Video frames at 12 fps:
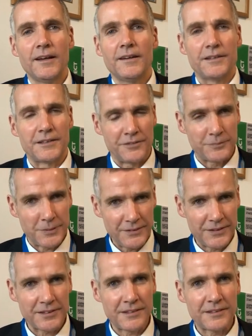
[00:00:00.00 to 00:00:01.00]
As I've
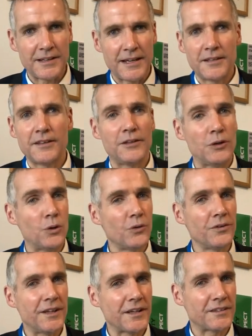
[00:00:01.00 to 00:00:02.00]
previously said, the
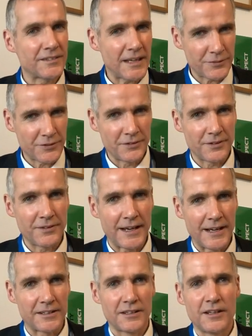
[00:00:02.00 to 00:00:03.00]
only exception to
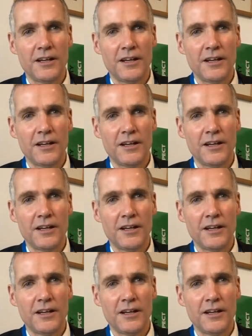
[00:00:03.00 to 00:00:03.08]
that